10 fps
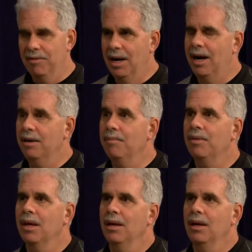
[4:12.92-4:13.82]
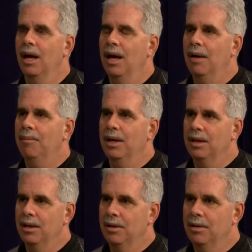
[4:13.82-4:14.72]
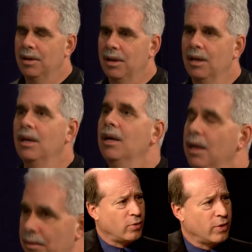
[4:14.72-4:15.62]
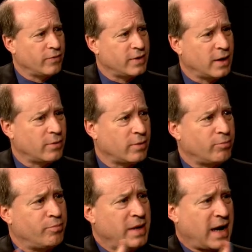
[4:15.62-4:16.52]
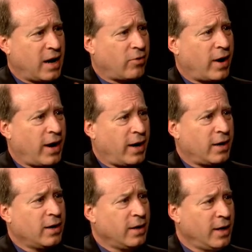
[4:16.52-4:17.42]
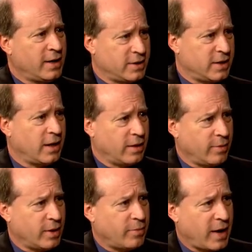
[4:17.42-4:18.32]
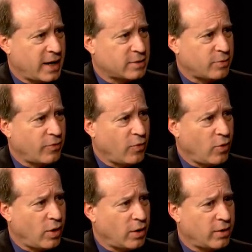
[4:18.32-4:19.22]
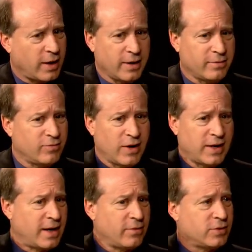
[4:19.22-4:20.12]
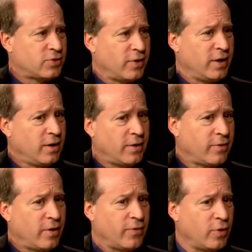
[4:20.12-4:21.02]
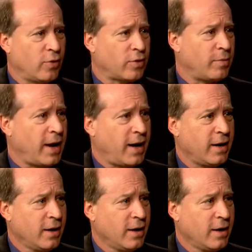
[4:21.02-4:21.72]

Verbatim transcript: far. I know they do one uh, in Campello. I know they've done the they, BRA has done them mm -hmm. in the mm-hmm. past before. I right down the street off, off of North Main.